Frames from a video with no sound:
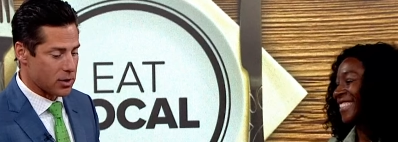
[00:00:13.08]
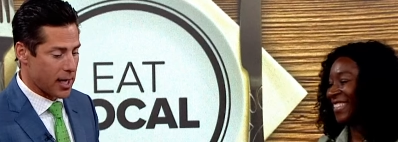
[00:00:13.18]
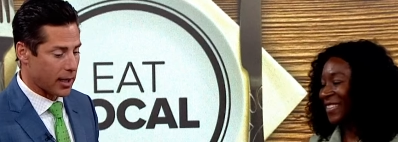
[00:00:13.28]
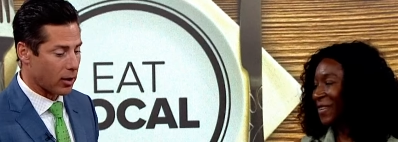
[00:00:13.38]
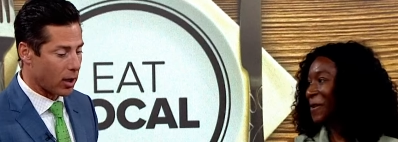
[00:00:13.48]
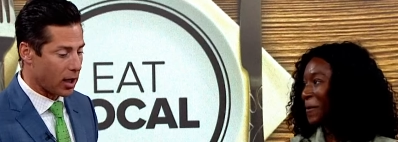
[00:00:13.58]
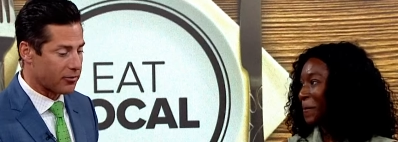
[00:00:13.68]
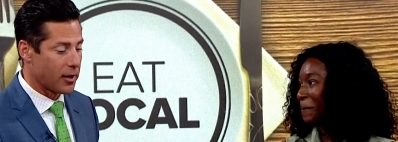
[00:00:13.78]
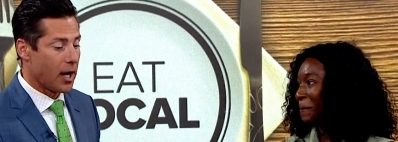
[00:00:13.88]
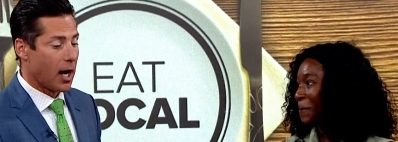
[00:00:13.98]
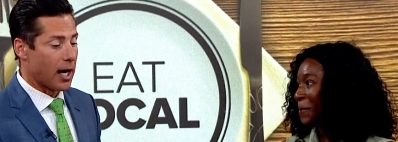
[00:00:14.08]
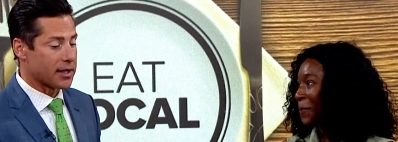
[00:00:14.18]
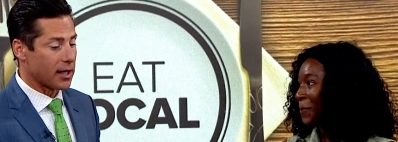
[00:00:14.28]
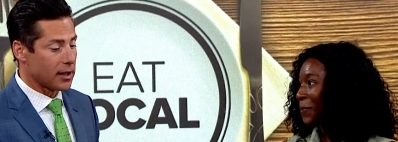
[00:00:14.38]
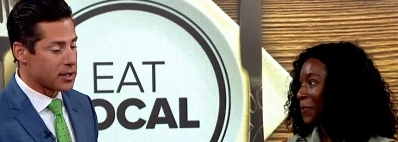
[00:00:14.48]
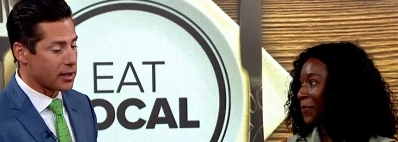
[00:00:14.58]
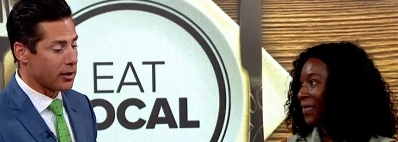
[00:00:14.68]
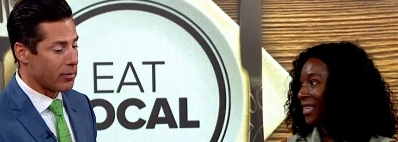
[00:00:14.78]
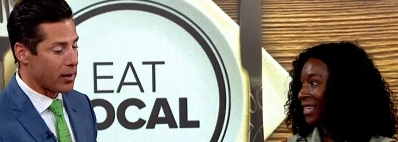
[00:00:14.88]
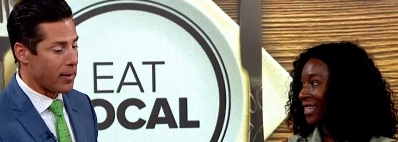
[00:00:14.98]
Speaker 1: take off. Uh, tell us a
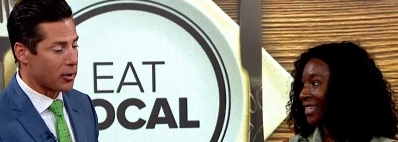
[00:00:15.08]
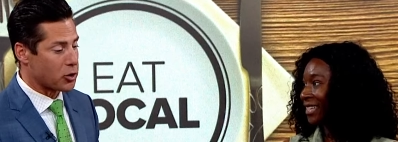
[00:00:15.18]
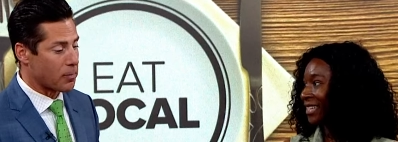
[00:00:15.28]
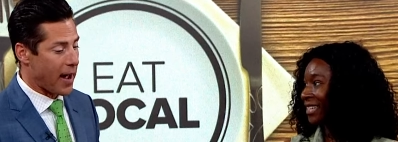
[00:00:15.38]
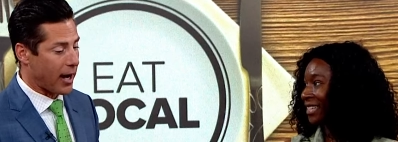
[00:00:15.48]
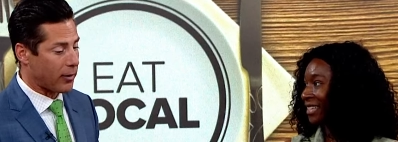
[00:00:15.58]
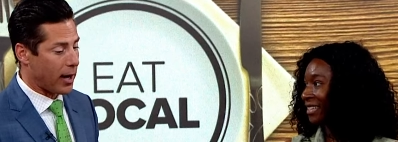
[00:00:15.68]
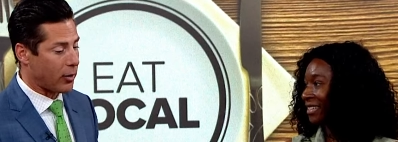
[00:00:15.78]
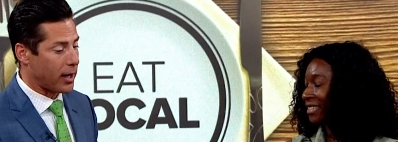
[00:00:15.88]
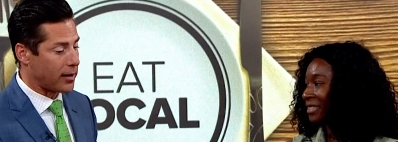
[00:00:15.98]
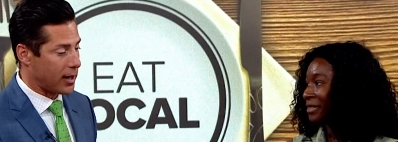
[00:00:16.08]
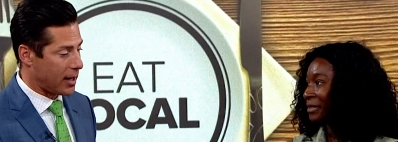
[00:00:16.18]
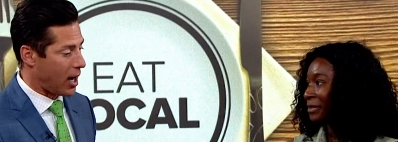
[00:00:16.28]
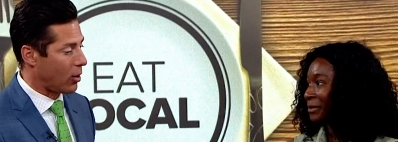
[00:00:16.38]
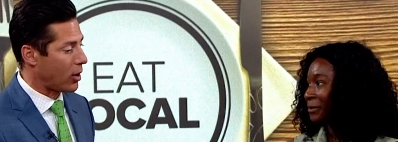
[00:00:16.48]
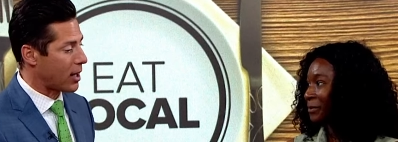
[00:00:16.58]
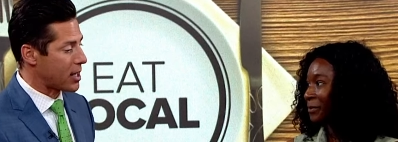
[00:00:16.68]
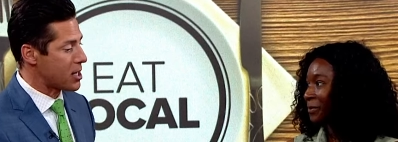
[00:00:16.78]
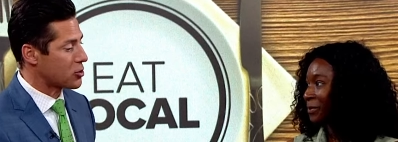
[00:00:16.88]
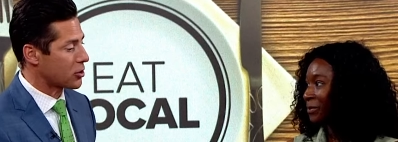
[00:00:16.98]
little bit about your background and then how uh,
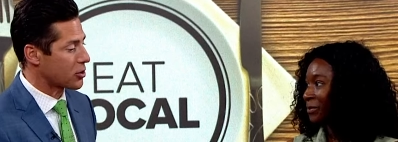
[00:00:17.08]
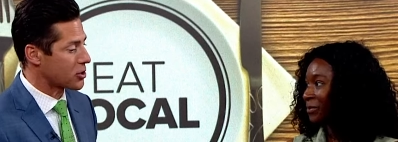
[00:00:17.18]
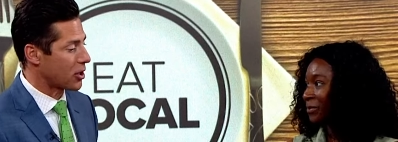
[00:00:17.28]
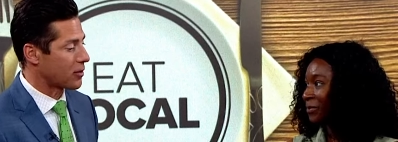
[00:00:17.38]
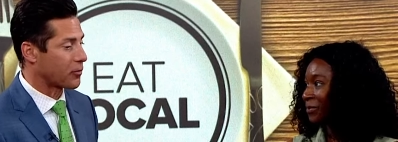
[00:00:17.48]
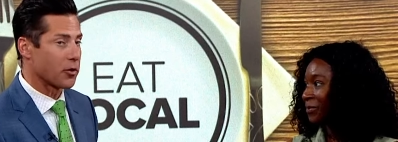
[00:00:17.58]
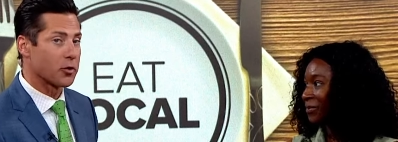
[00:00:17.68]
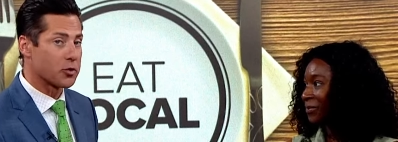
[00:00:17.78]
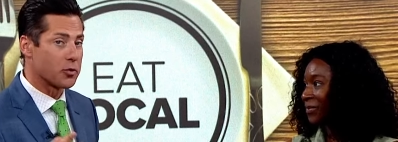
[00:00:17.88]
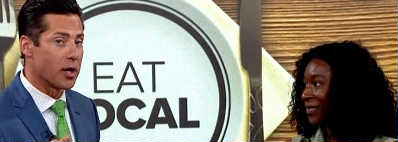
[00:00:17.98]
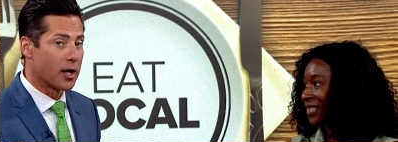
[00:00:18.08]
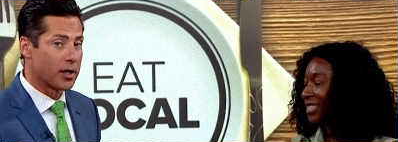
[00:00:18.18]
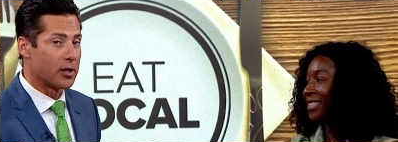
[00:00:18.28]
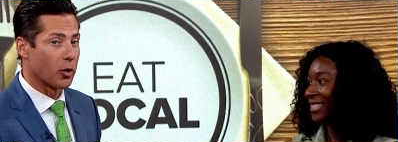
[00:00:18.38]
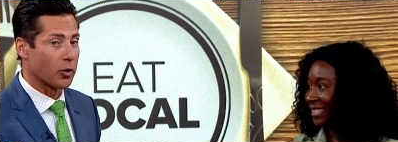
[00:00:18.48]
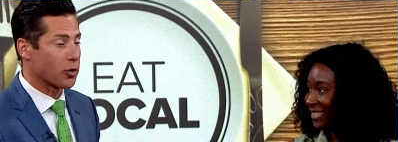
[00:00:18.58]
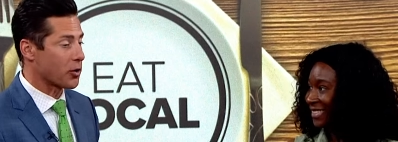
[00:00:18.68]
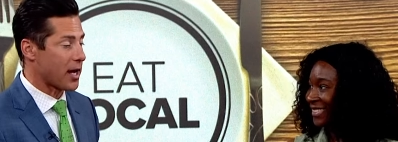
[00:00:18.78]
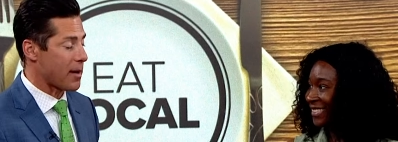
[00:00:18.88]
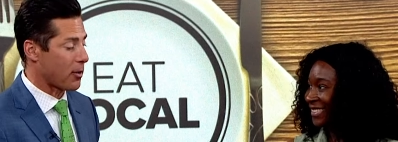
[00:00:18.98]
Hey Sugar started for those who don't know
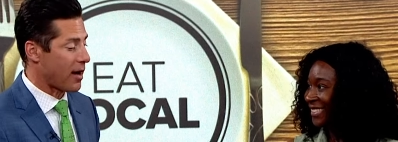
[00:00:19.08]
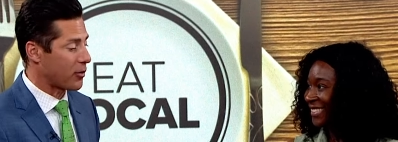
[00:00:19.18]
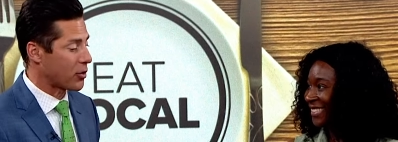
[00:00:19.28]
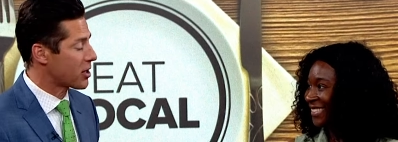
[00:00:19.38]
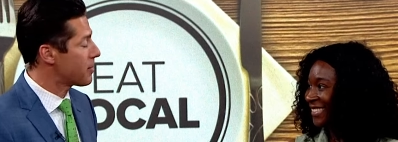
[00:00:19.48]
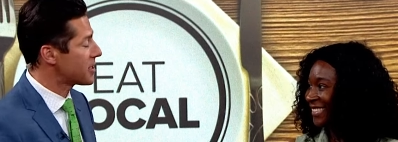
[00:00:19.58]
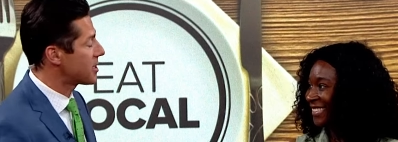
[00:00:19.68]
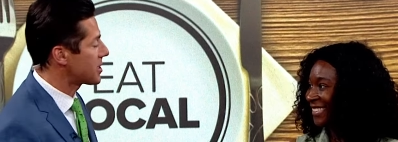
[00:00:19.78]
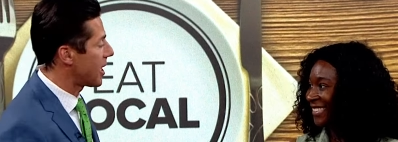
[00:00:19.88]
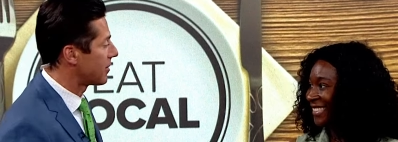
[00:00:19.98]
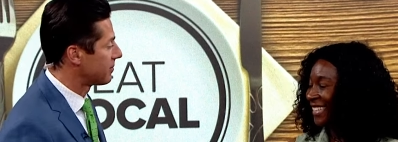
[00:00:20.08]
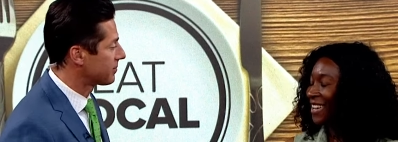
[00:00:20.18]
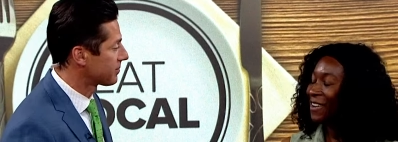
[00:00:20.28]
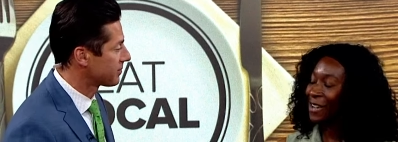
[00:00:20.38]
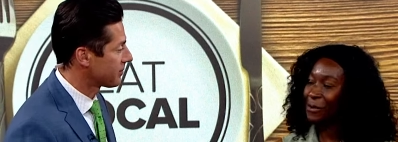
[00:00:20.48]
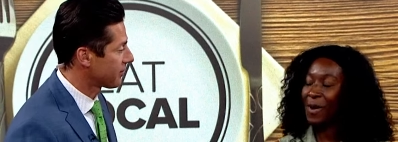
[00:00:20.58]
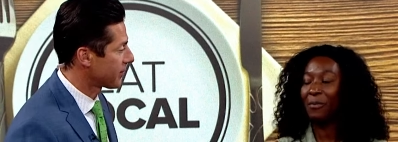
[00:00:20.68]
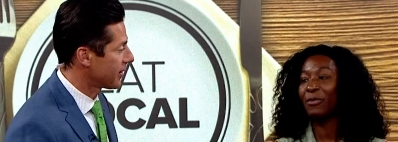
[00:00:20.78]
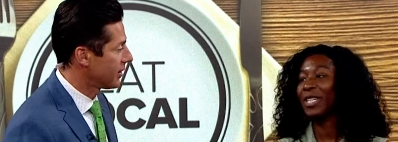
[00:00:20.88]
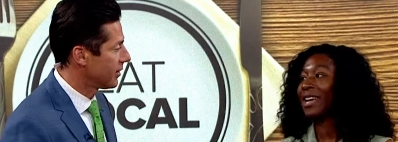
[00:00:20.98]
your name or haven't heard of the business yet.
Speaker 2: Okay, well,
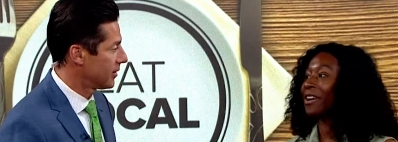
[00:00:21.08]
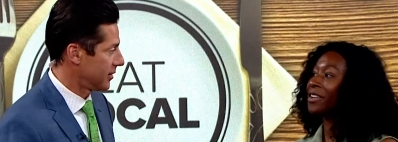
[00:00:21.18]
I'm a retired